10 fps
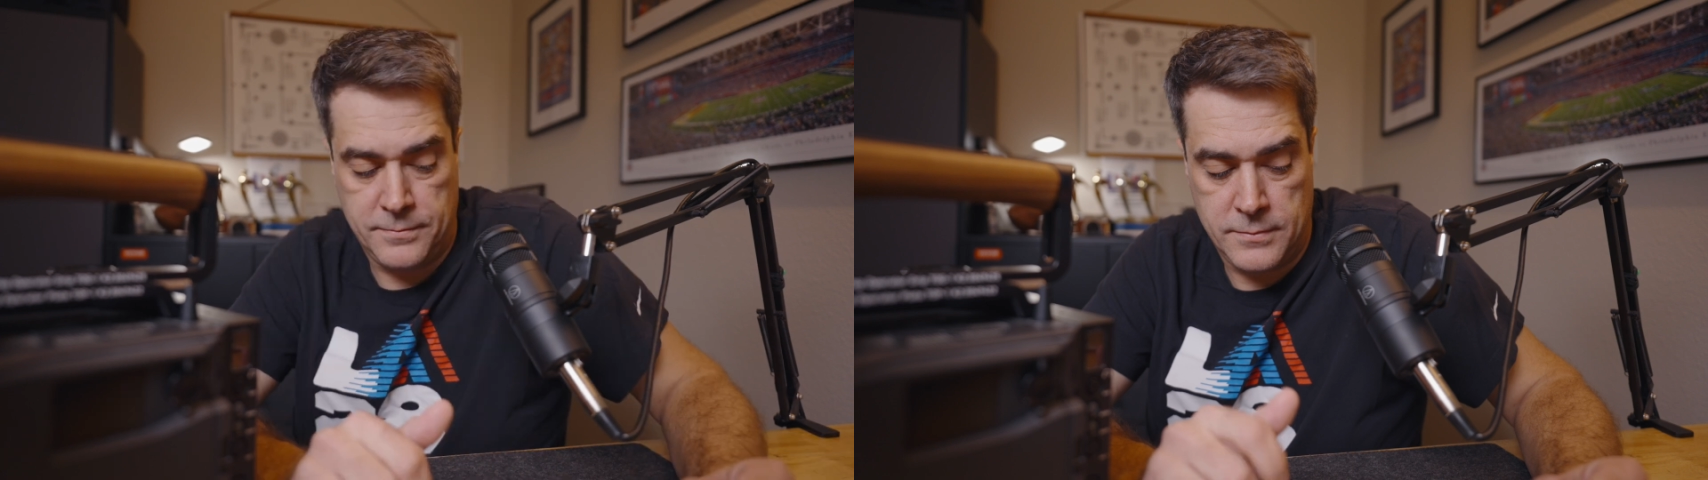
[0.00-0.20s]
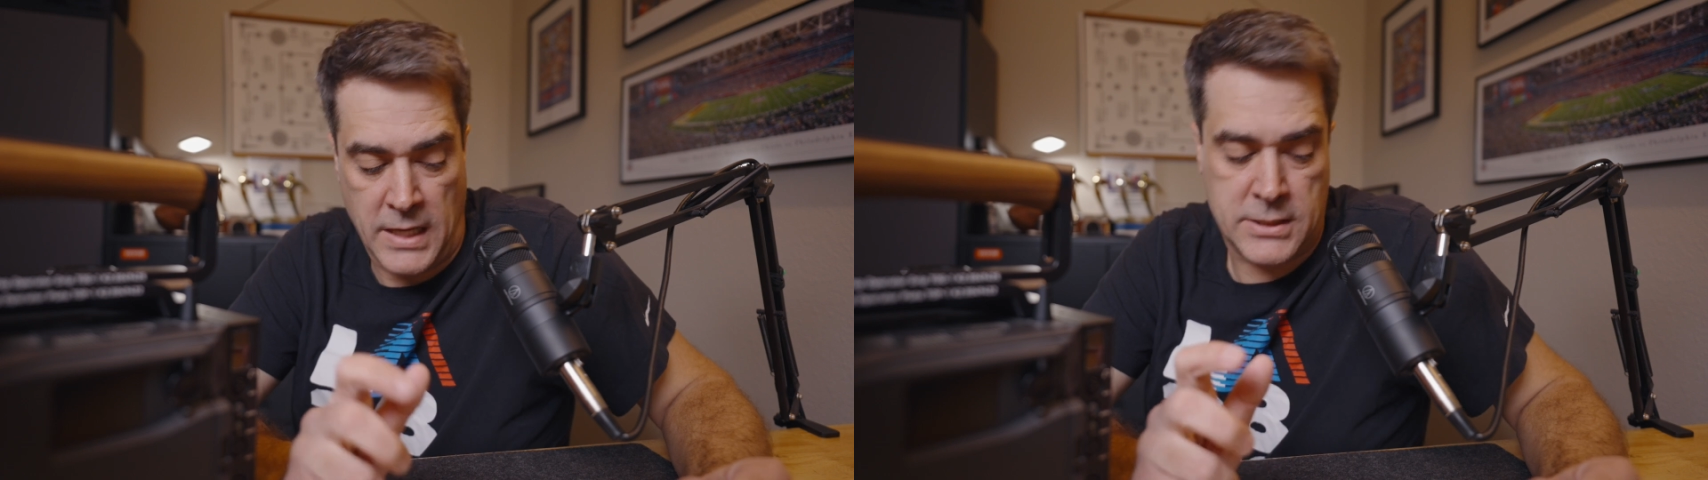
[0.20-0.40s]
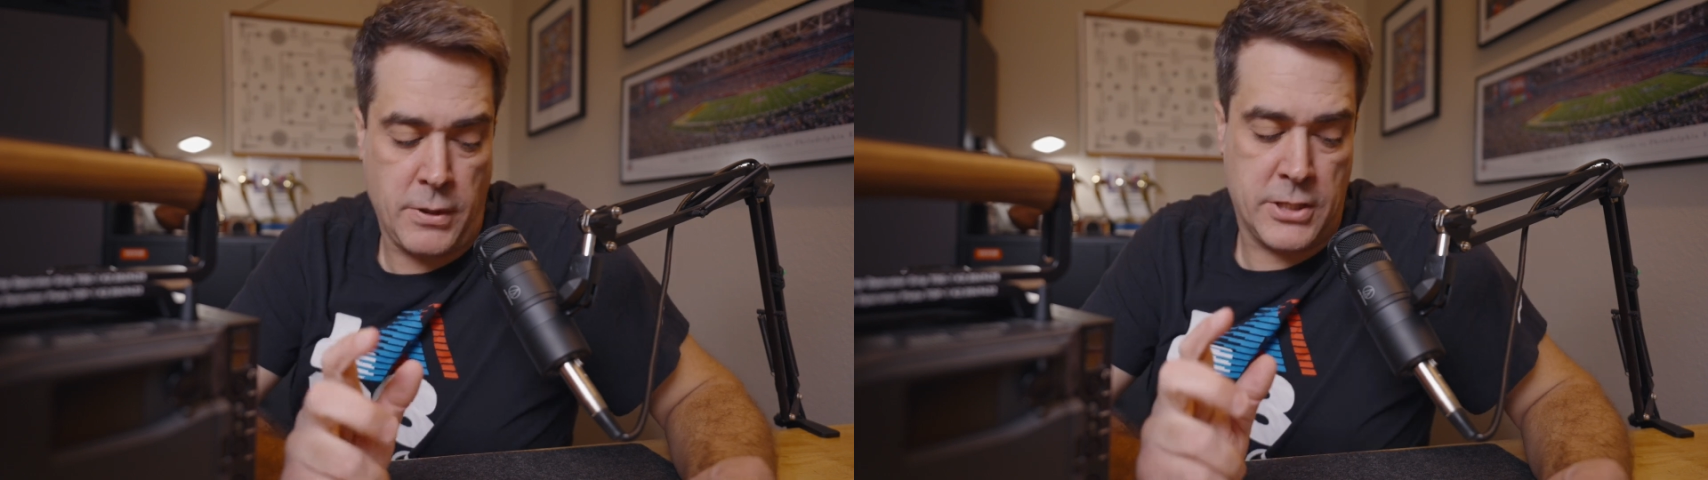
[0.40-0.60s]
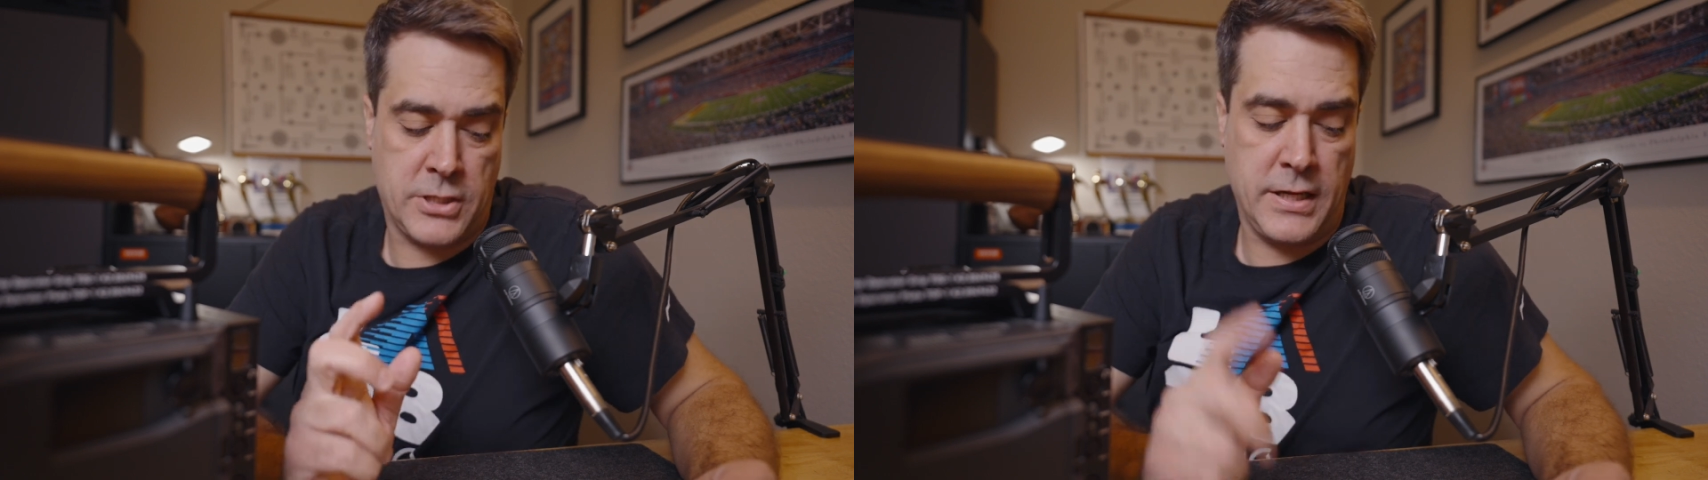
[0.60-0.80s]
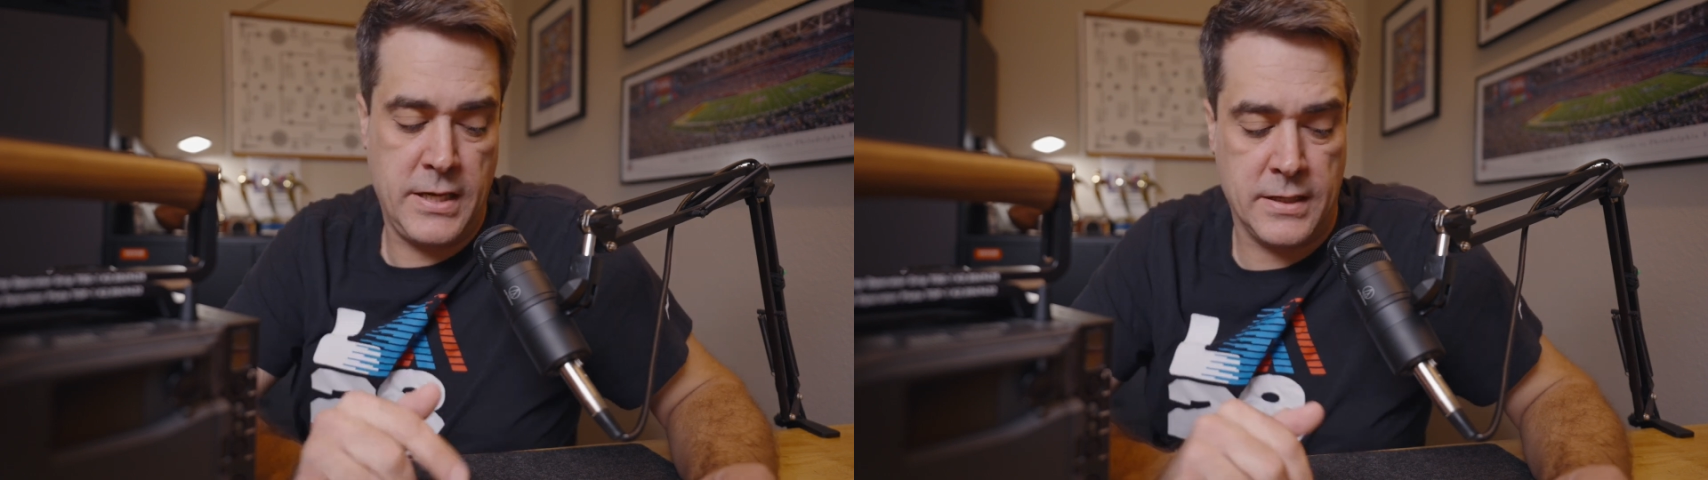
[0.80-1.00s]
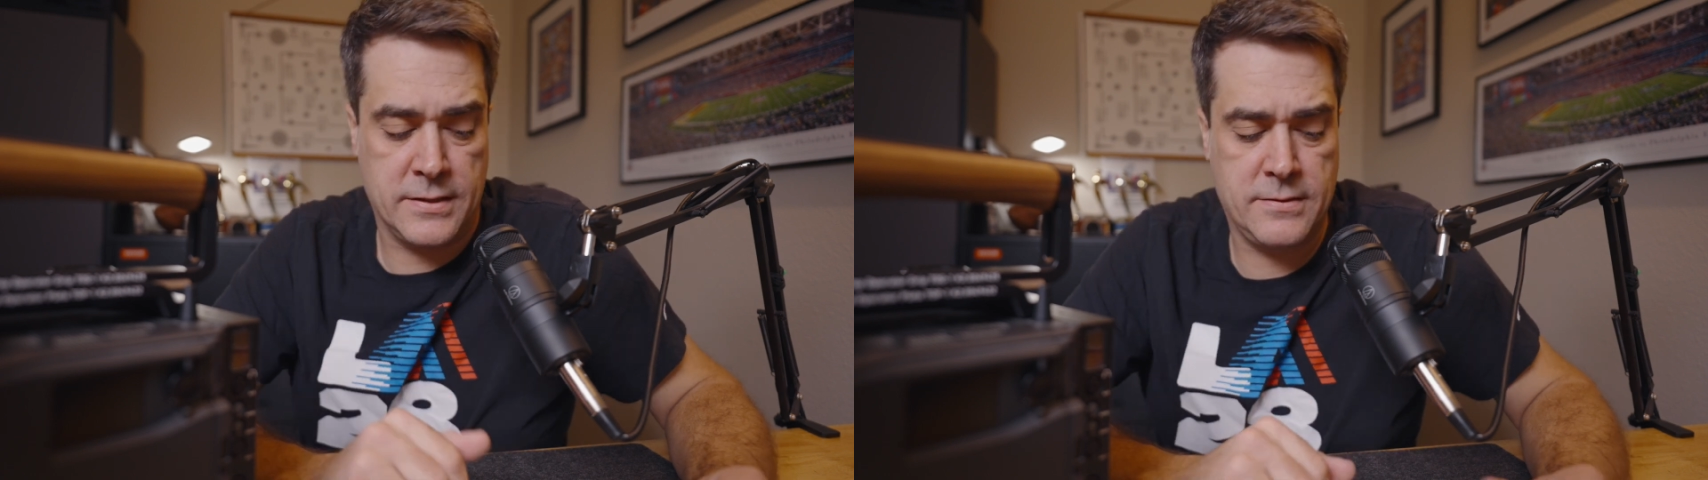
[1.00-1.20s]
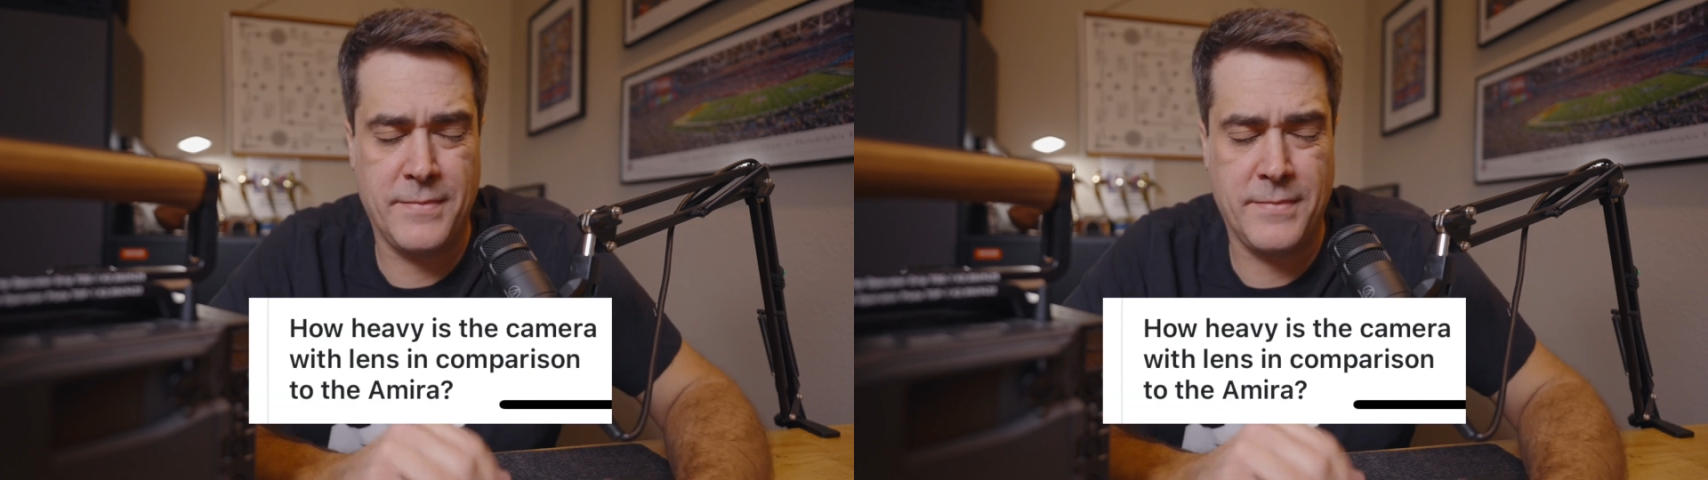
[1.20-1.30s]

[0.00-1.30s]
Next question is,